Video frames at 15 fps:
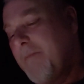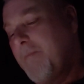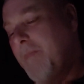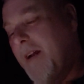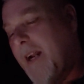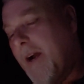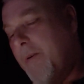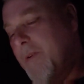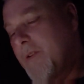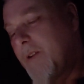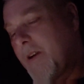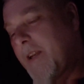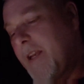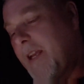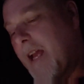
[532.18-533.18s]
But I was
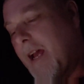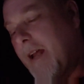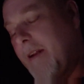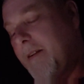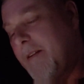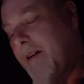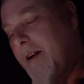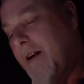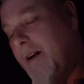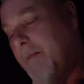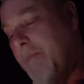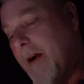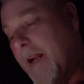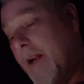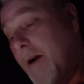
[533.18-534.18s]
looking at
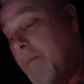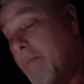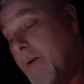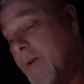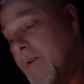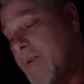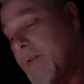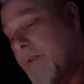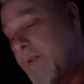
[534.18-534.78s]
my numbers